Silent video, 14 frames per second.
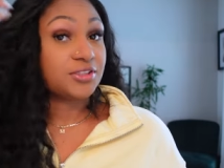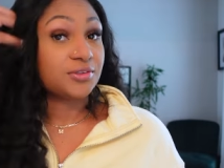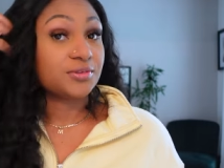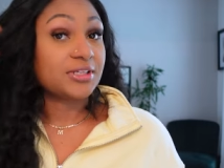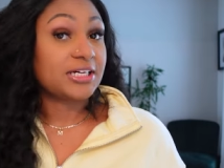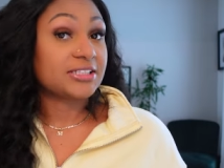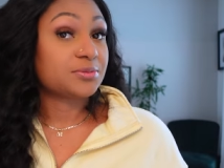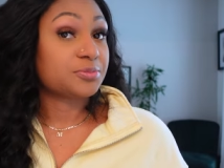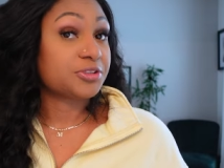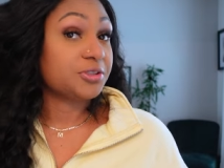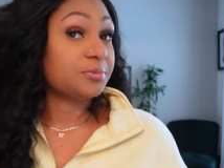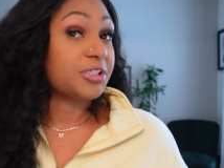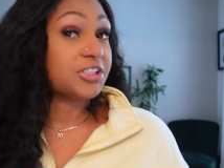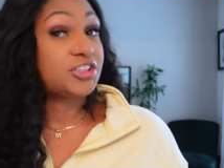so that's
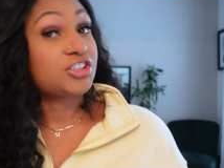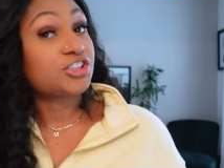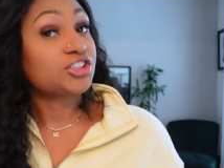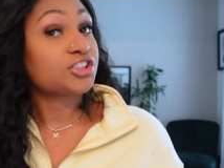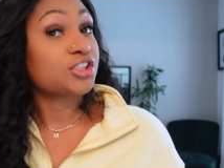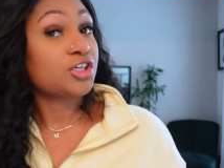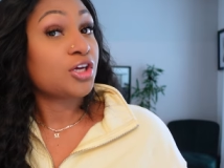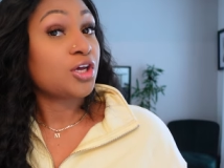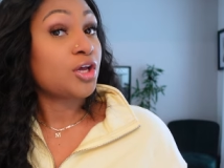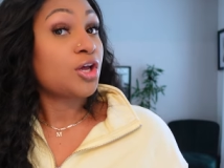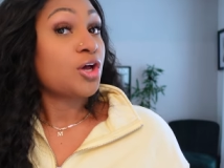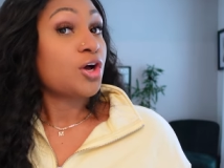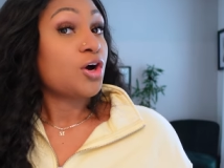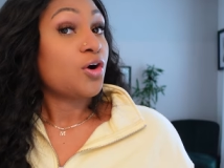pretty much
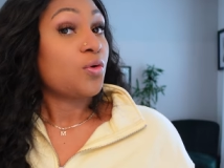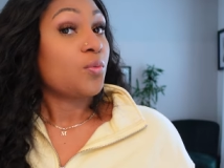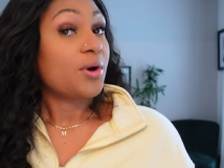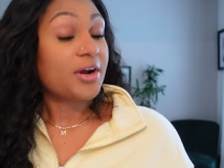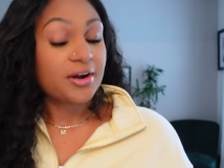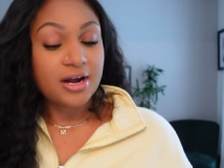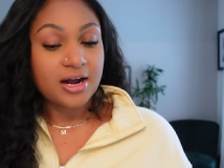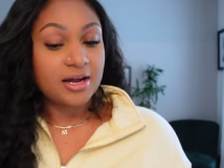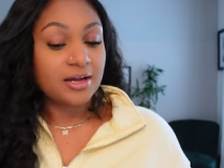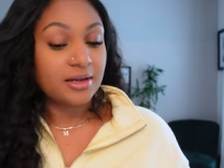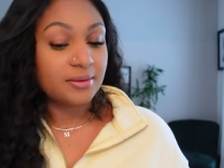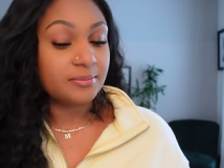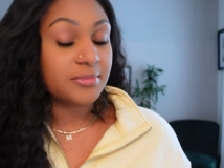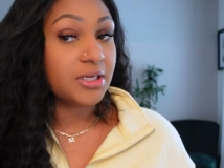where
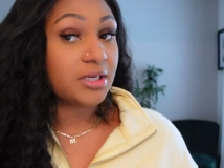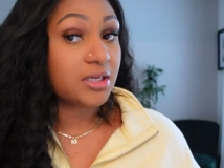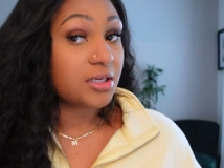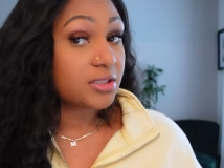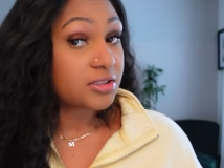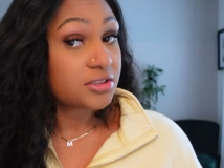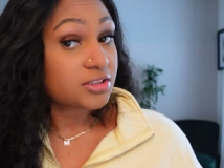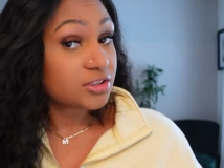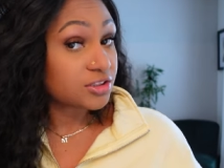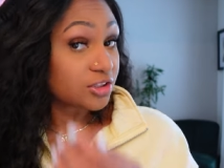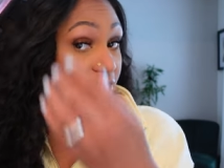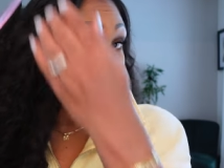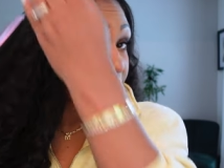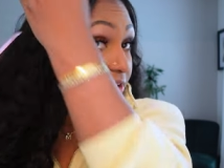I'm
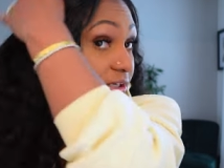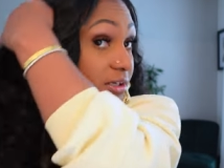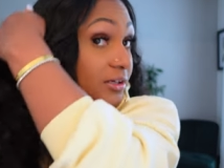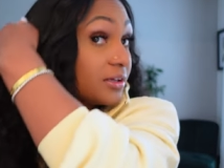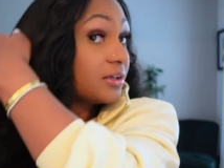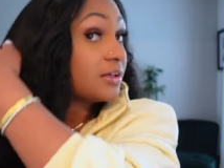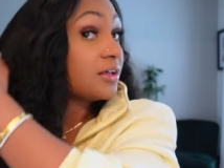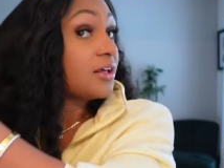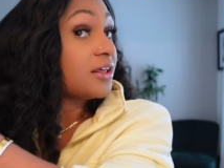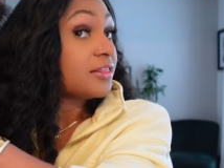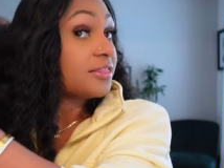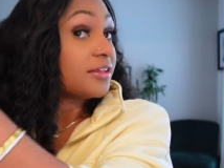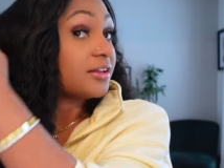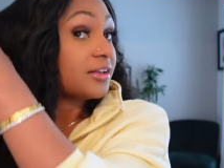starting
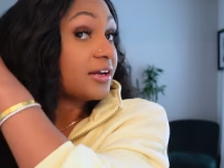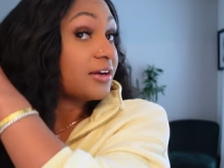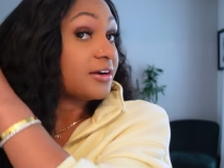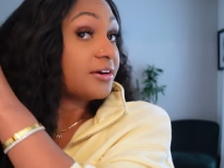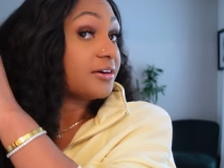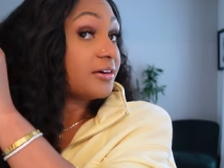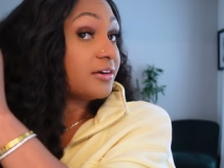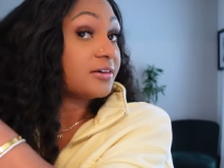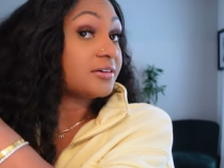the layer.